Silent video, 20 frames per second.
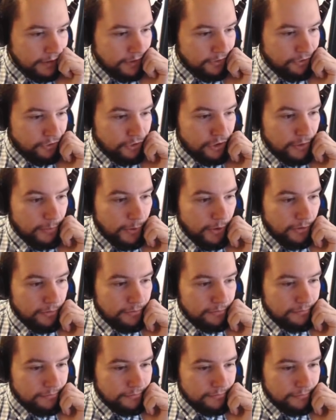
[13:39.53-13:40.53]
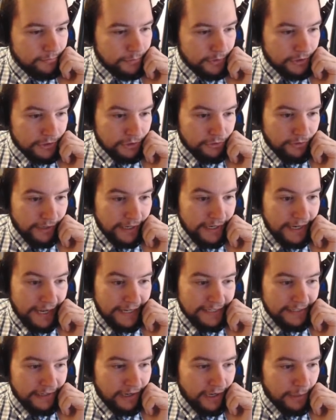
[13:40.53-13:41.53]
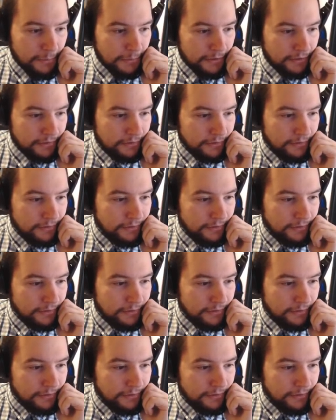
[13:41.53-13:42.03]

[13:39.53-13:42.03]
Thunderbolt, which is great, adding armor.